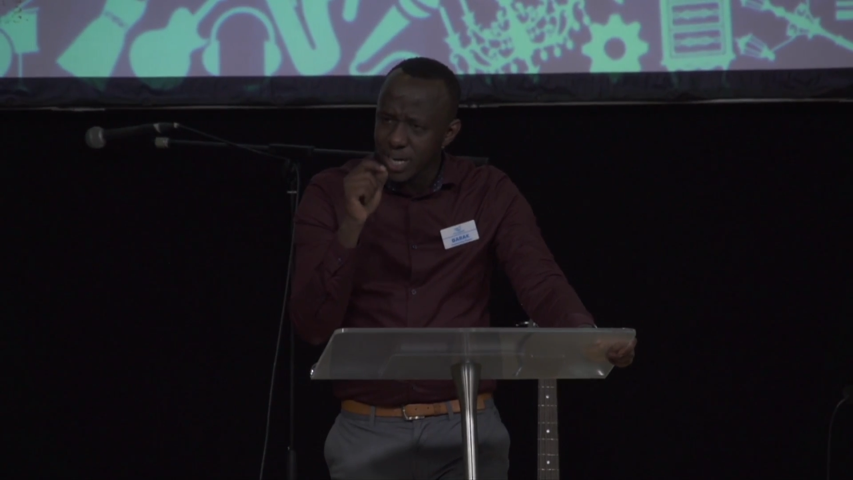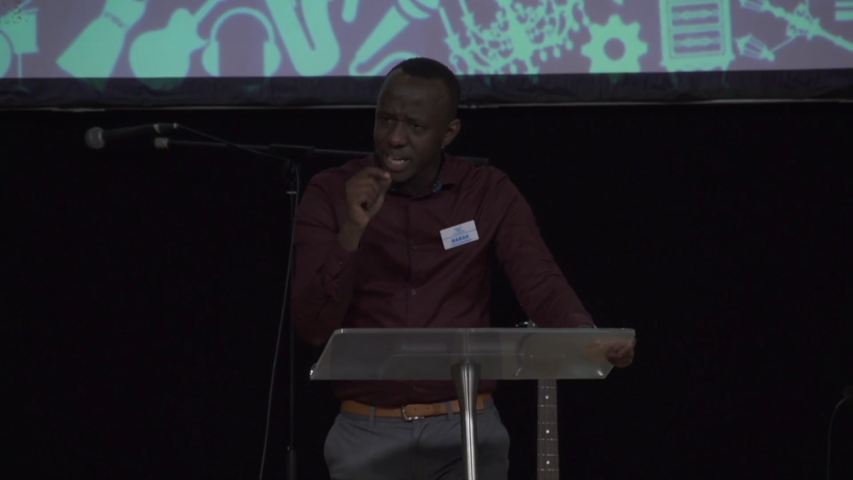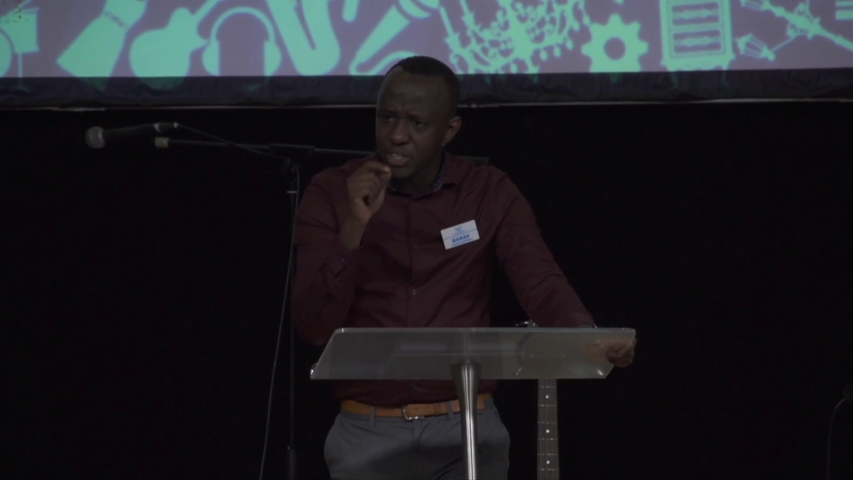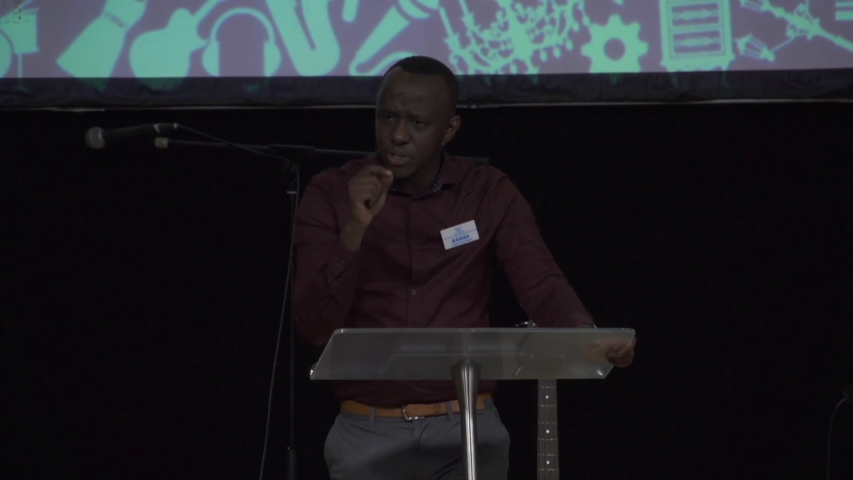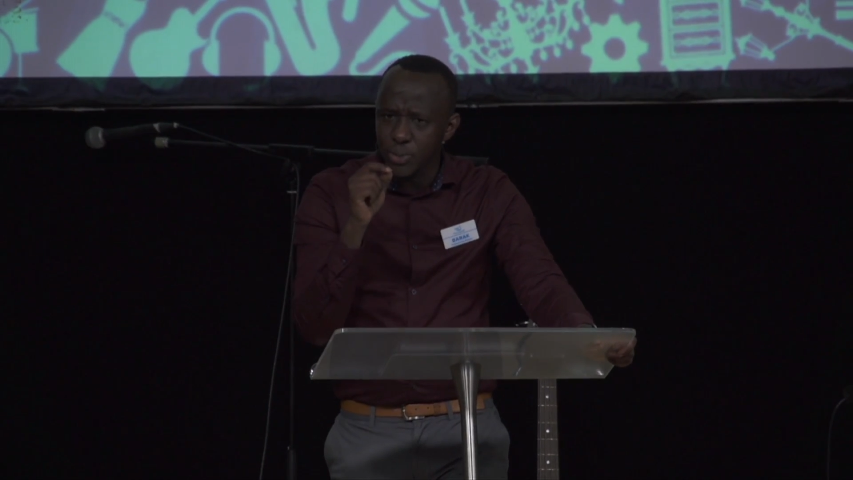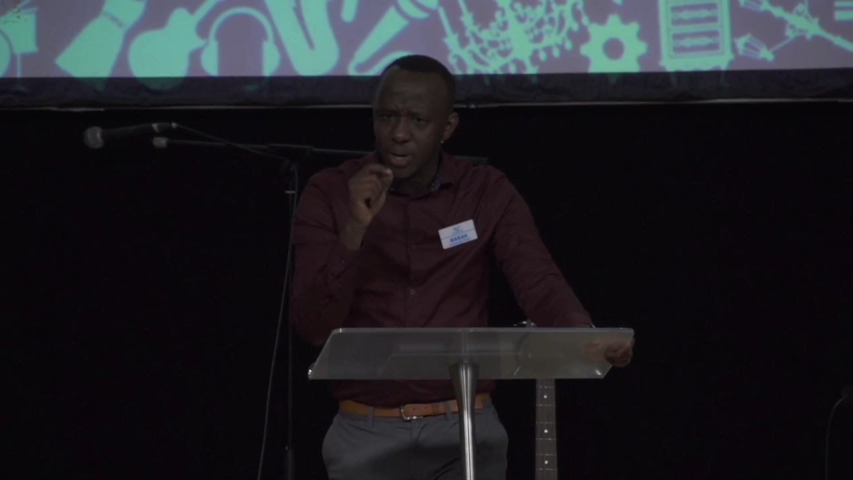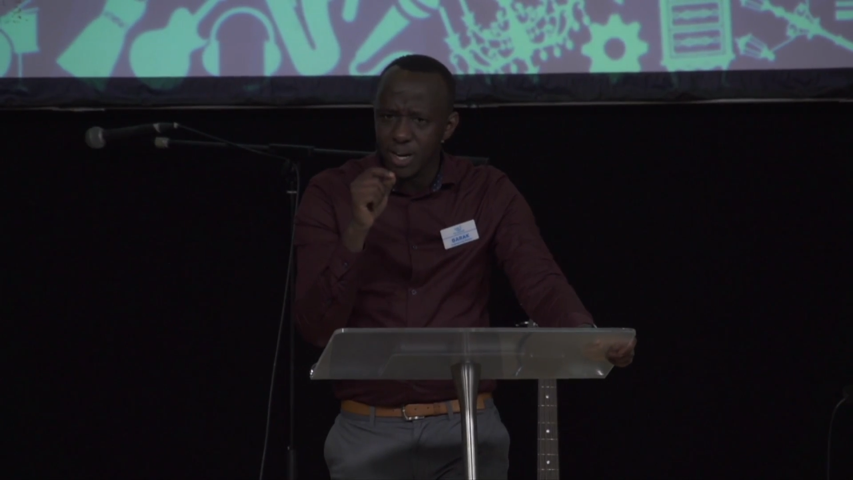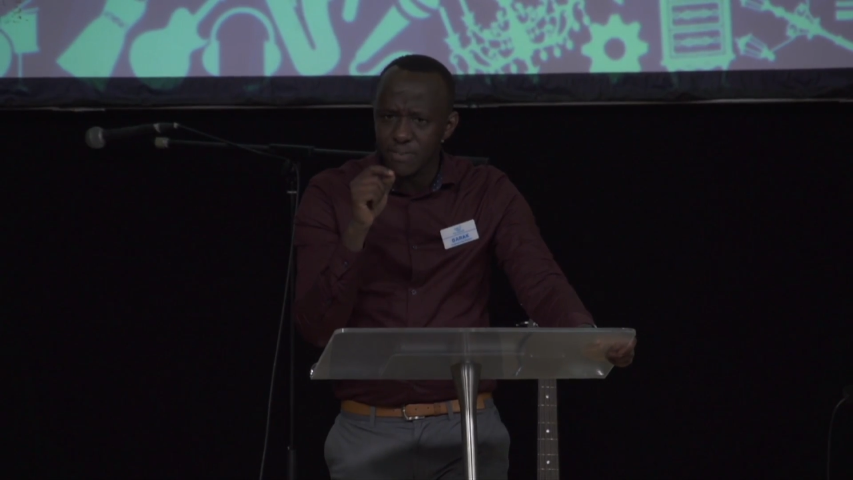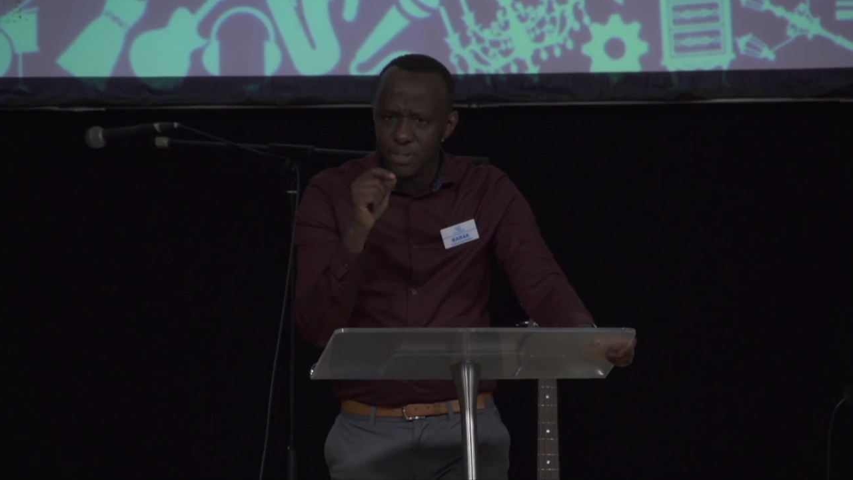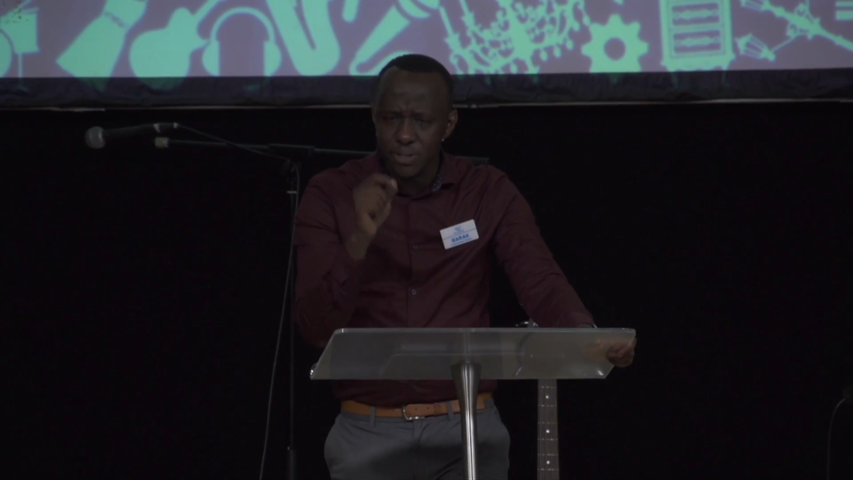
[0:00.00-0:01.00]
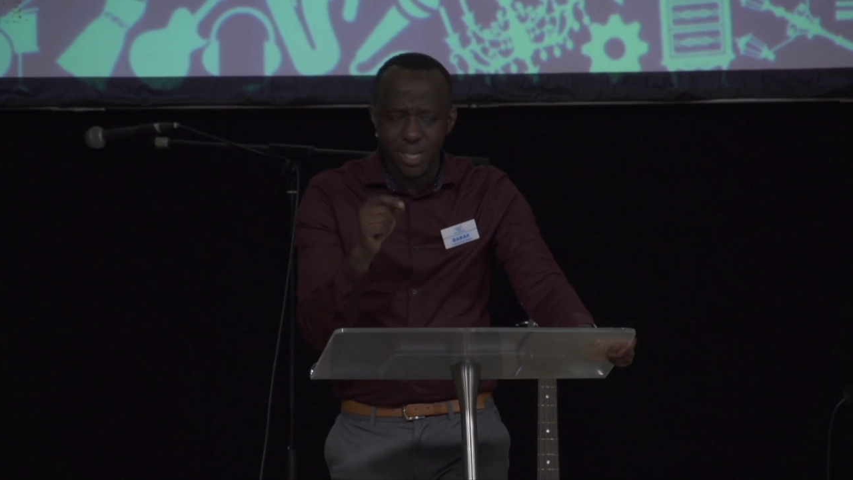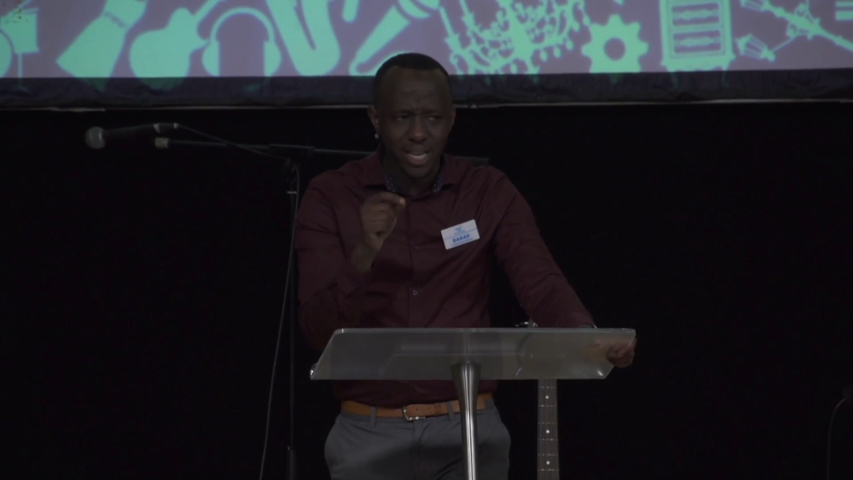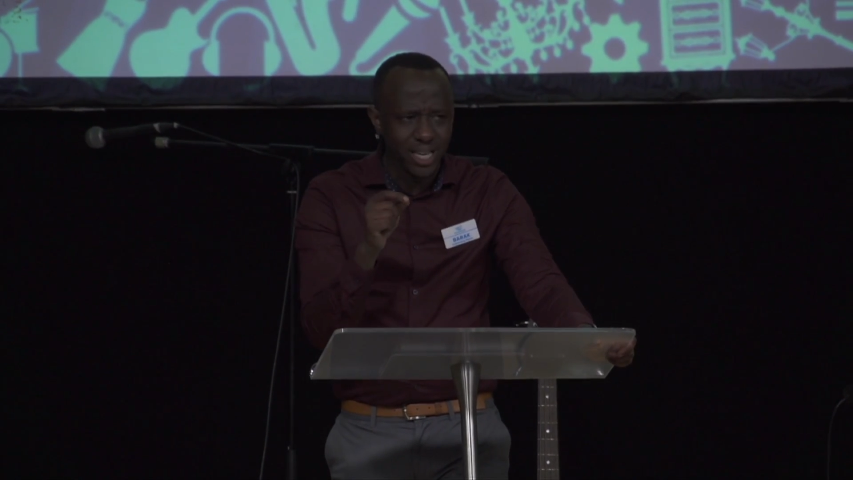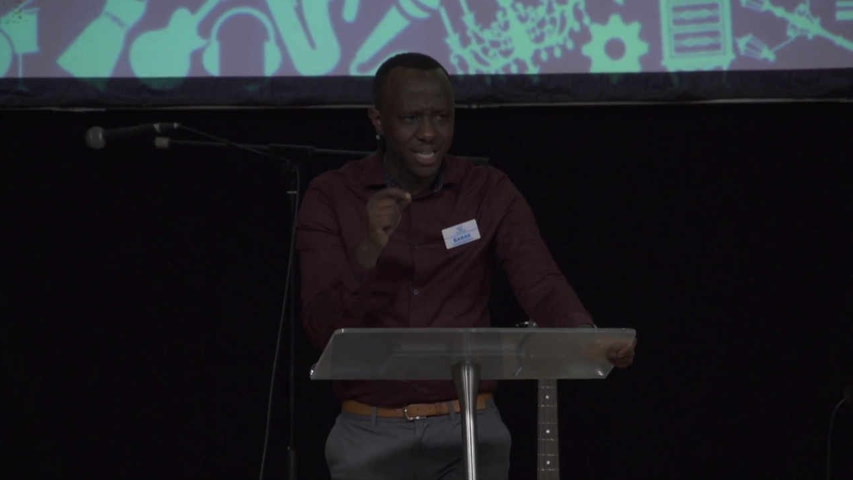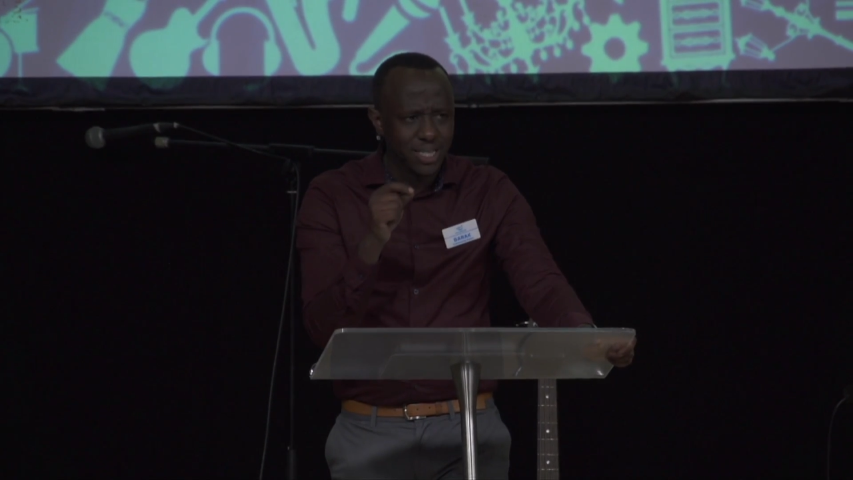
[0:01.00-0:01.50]
like you to have
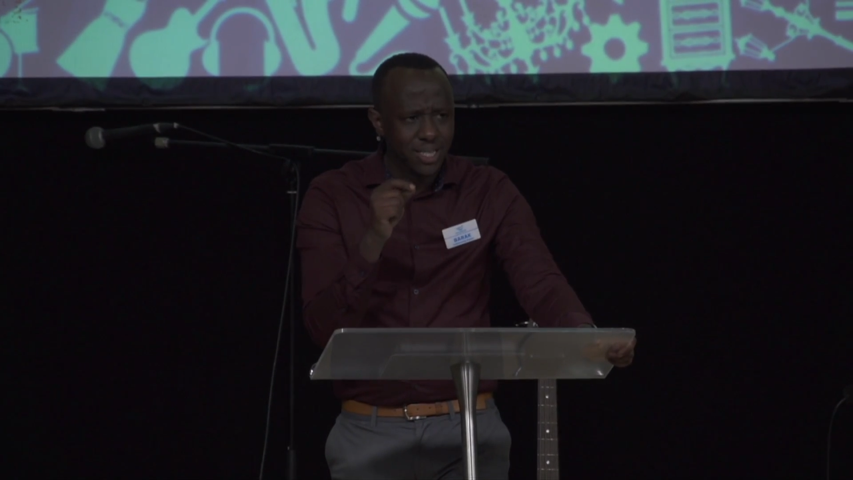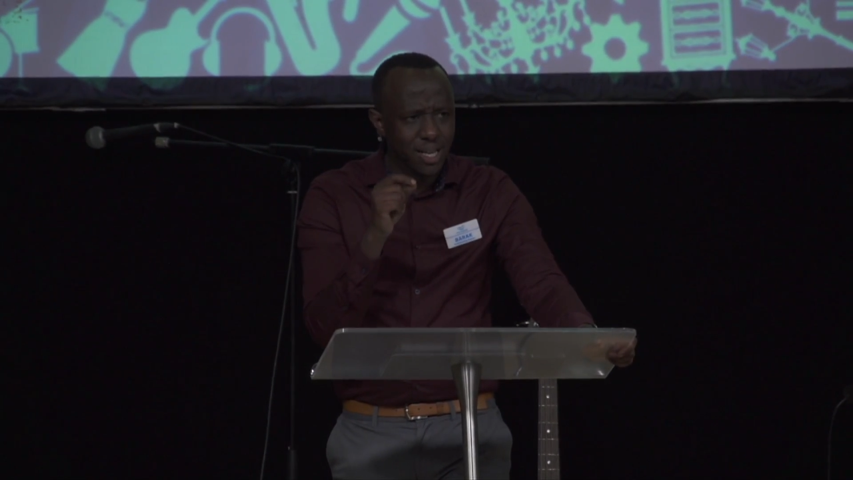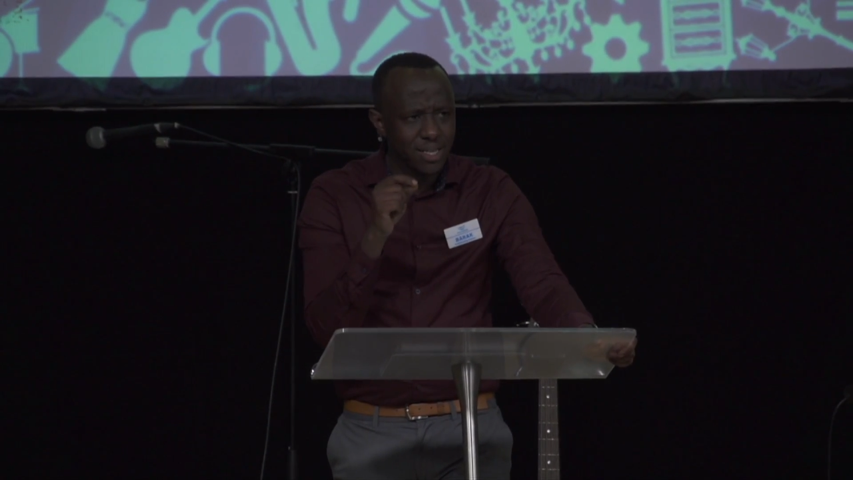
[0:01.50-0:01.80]
today is,